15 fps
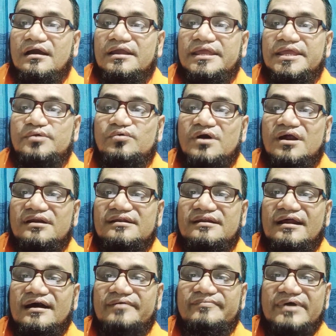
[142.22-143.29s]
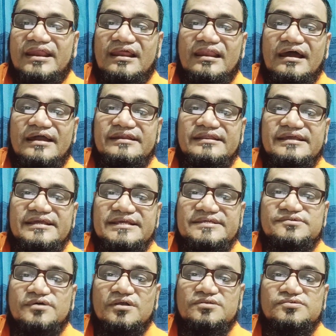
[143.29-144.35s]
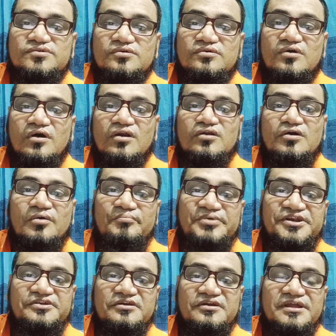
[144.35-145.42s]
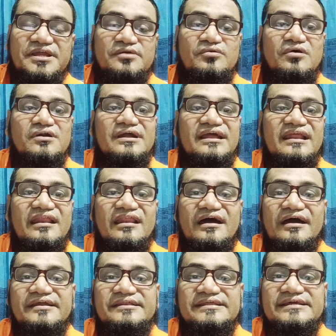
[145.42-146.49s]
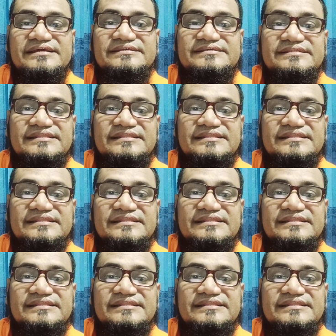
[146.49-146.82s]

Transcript: Keyword graph analytic is also called competitor keyword analytics.